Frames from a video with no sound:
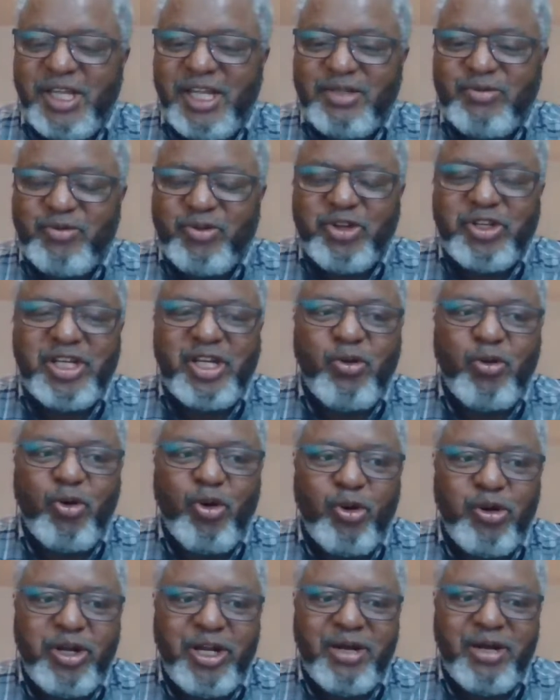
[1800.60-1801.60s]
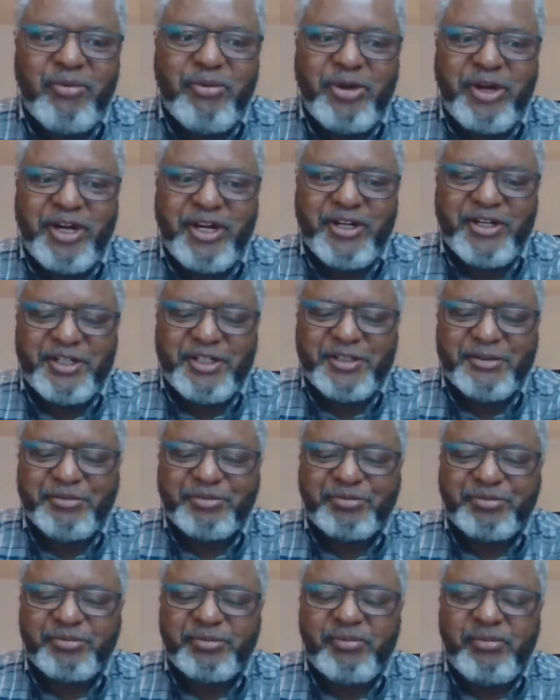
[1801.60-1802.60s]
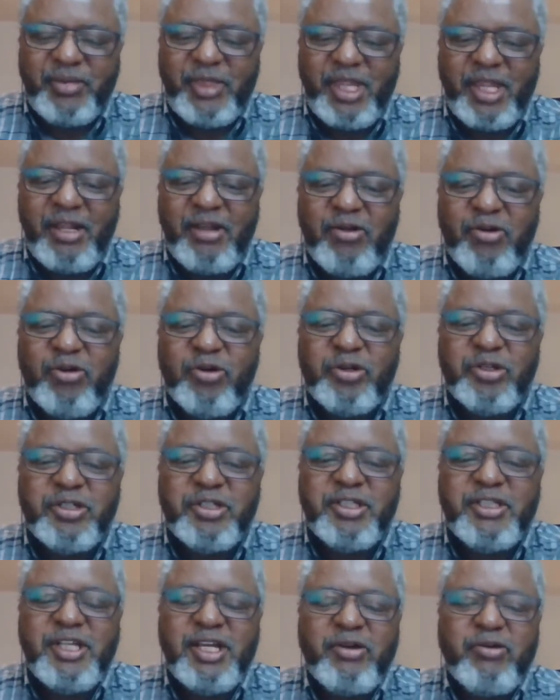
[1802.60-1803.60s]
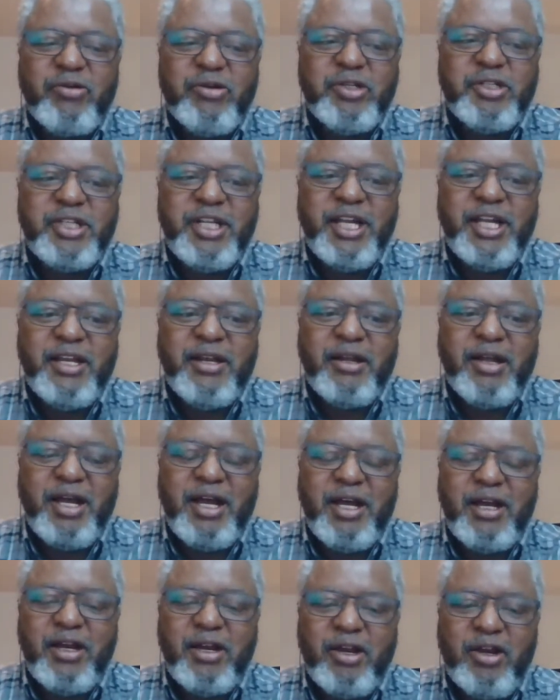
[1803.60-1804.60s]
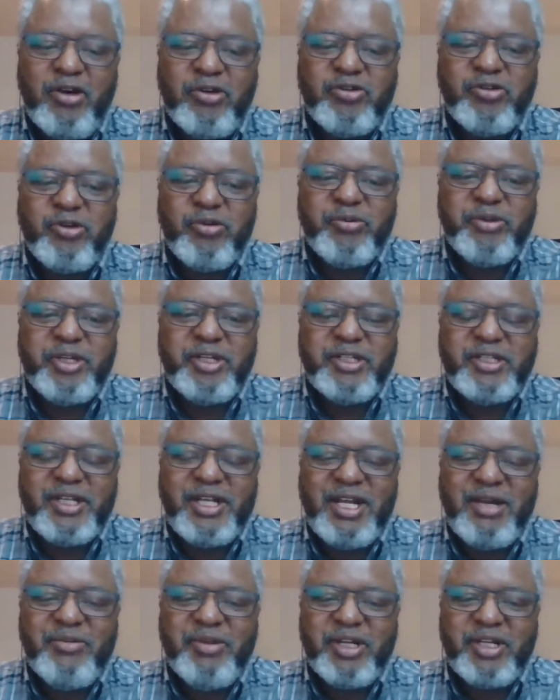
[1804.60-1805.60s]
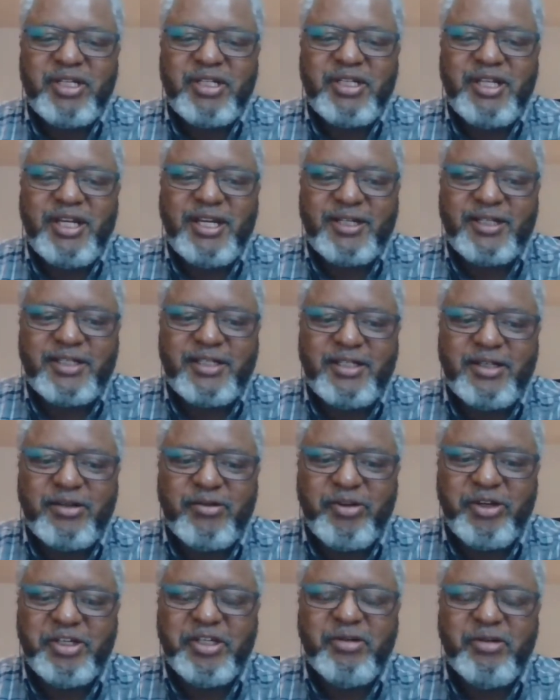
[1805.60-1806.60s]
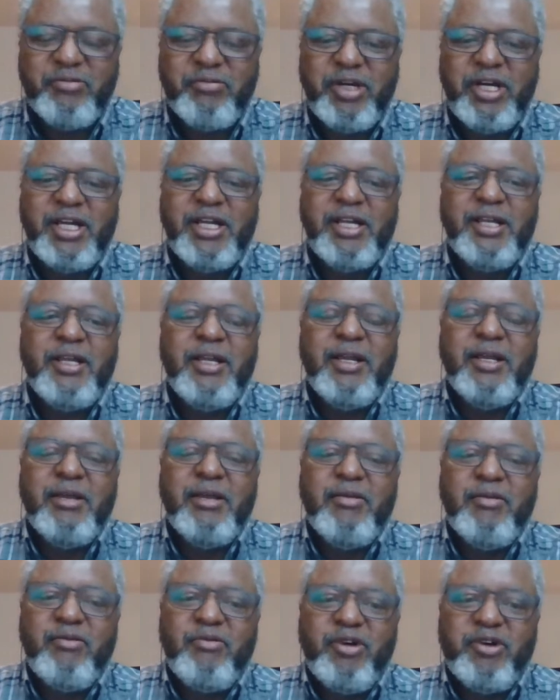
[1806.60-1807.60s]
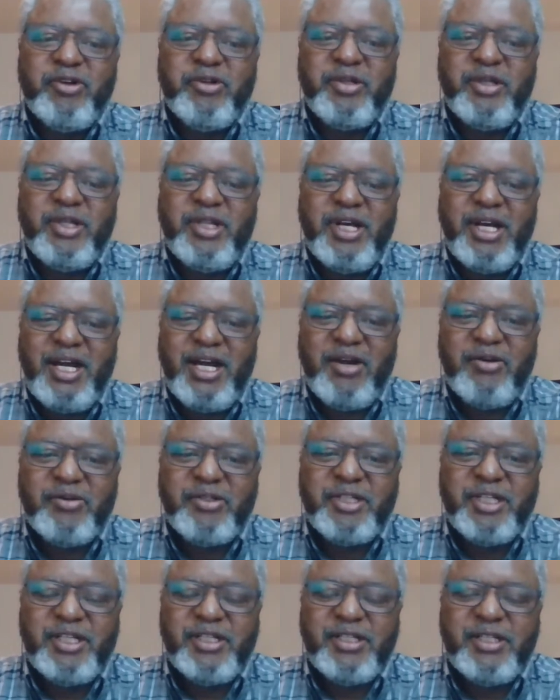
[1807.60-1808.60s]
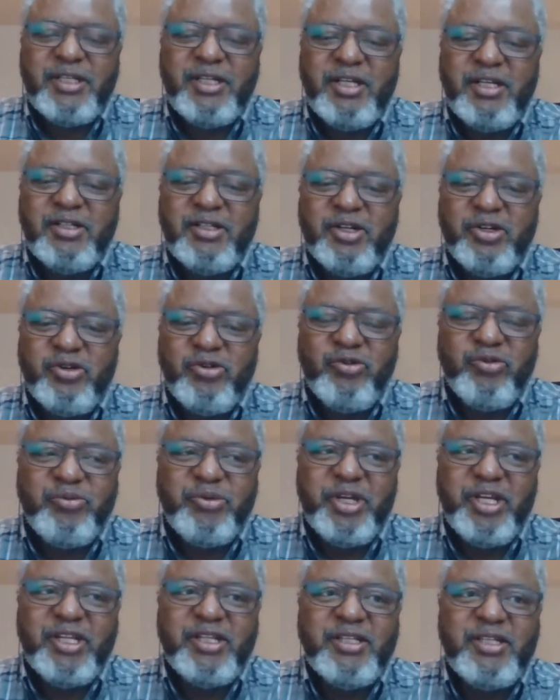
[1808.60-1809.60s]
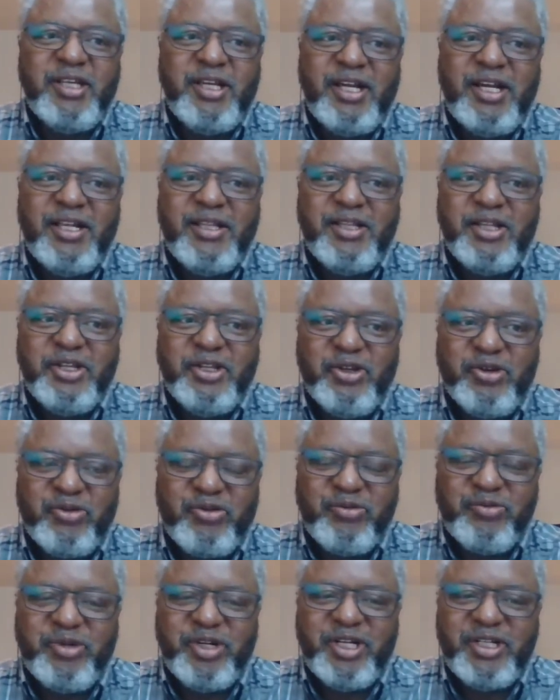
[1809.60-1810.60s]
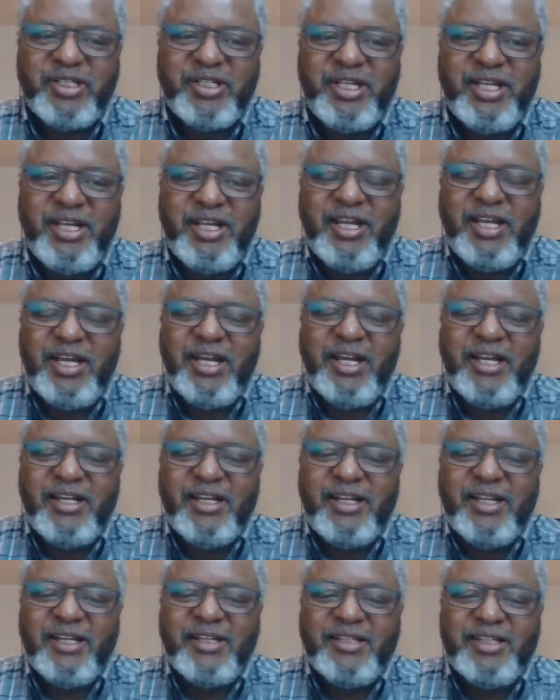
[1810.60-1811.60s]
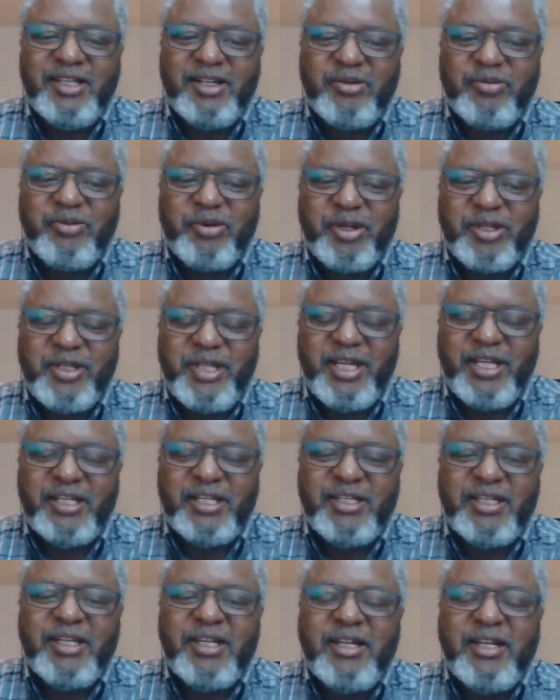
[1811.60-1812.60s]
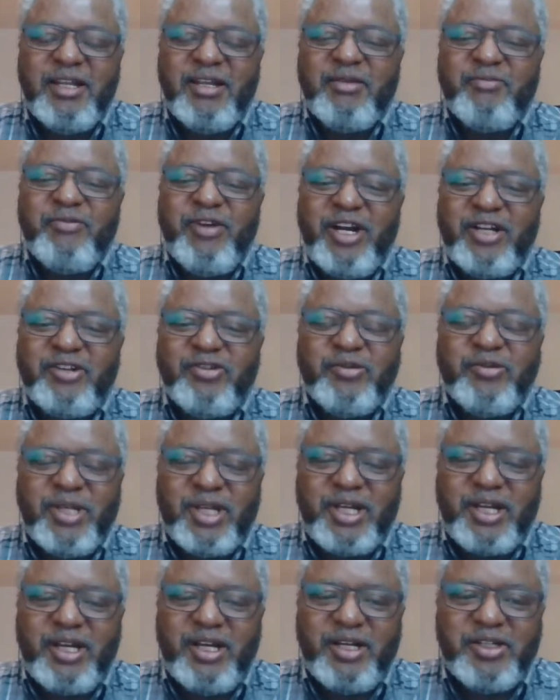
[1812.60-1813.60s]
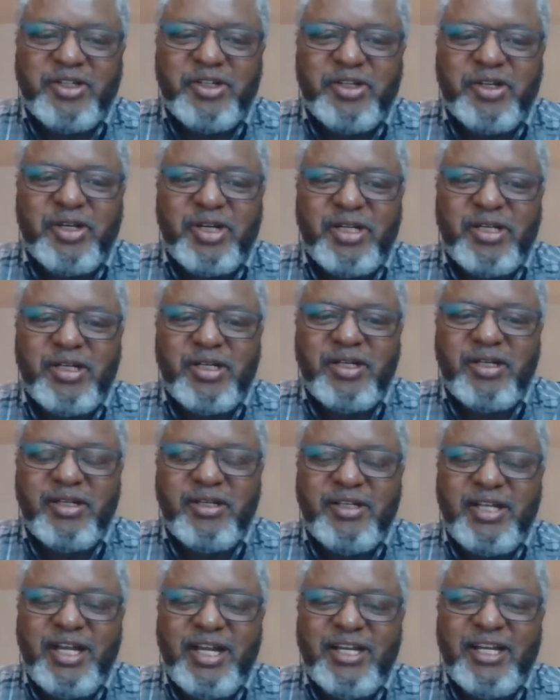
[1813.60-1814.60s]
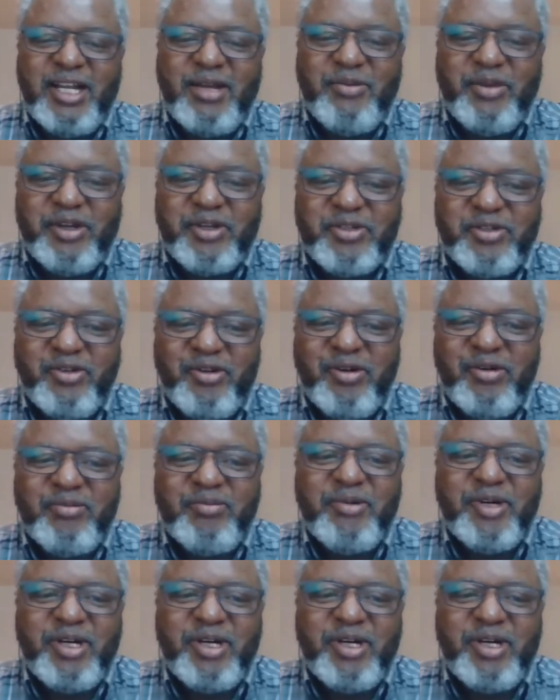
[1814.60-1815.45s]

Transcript: especially all libraries, they contain a lot of Islamic texts written by both the Hausas, the Nupes, and the Yorubas, and they represent part of the cultural dynamics of